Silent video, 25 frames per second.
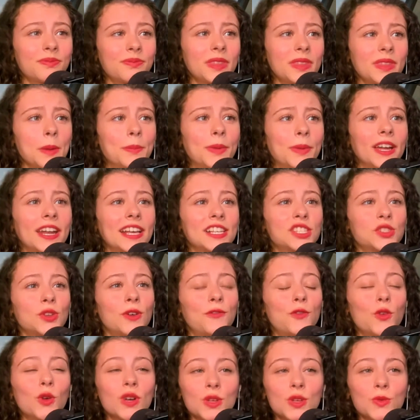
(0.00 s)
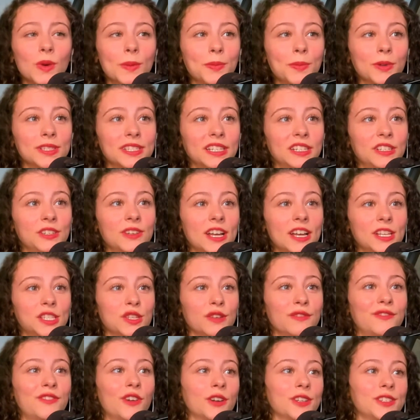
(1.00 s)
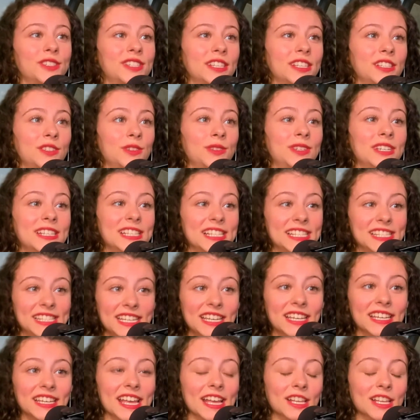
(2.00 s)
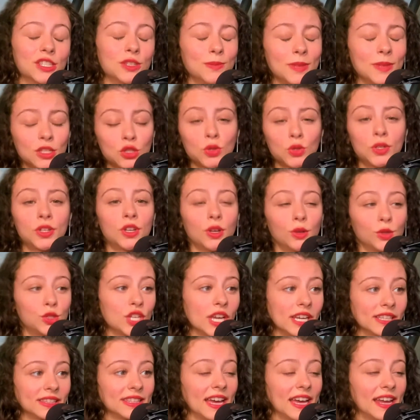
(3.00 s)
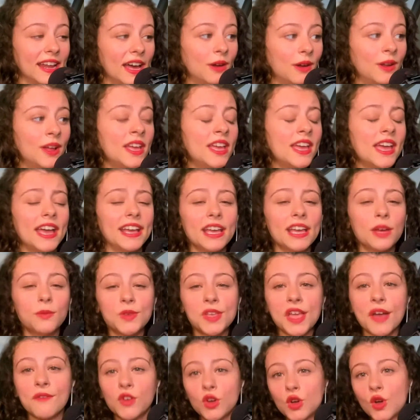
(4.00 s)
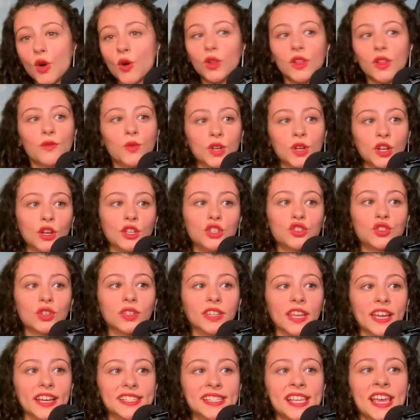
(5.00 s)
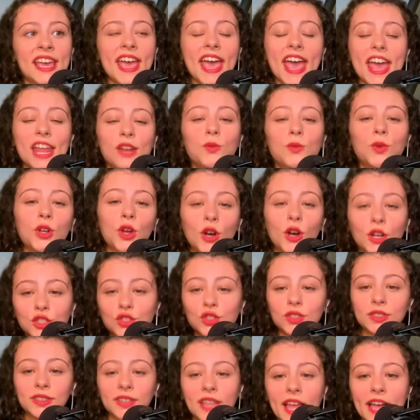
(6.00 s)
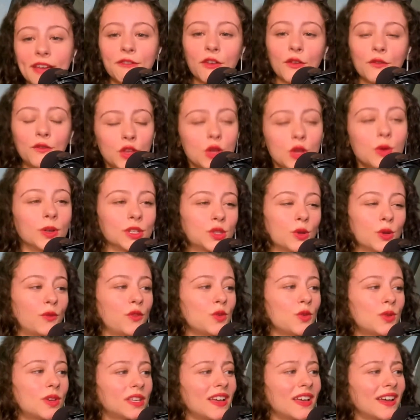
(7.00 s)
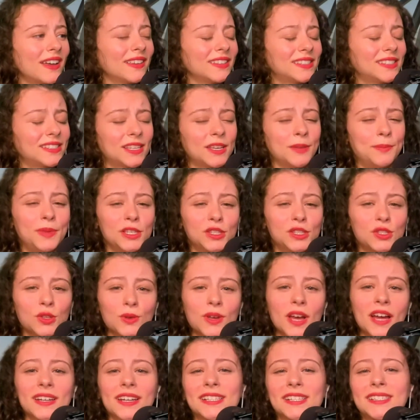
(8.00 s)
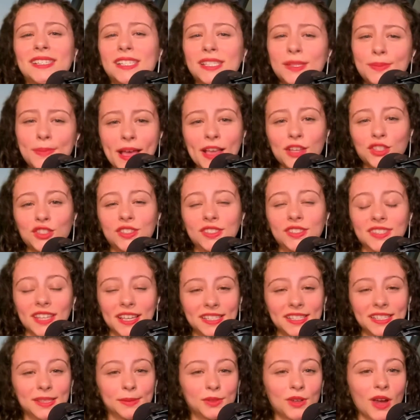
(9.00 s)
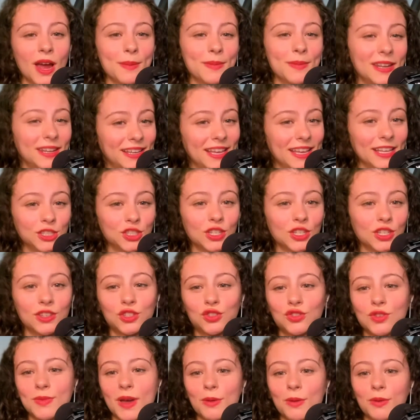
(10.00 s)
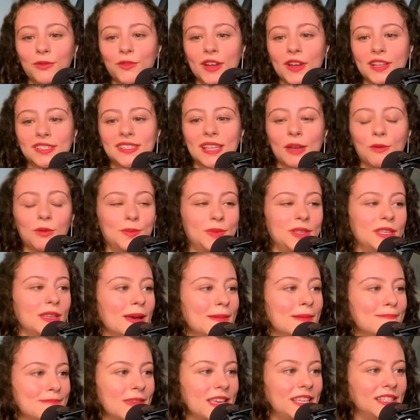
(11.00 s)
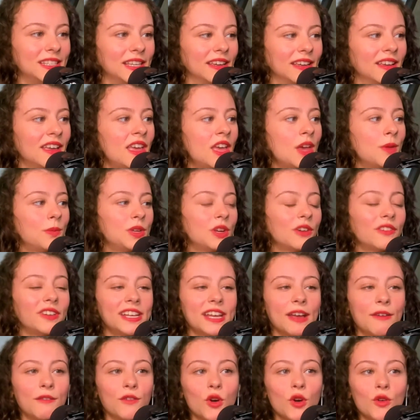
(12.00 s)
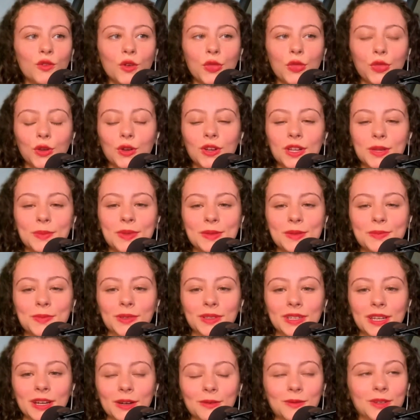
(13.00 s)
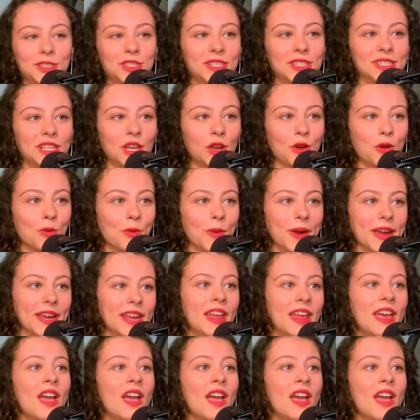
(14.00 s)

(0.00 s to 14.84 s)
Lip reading: But I saw 41% of you guys so far. You said you didn't see it yet. So make sure to go check that out. Again, we have a goal of 100 likes and 100 live viewers. So if you could be so kind as to smash these like, subscribe, and again, share the stream out with friends, that would be amazing. We already have over 30 people here, which is great.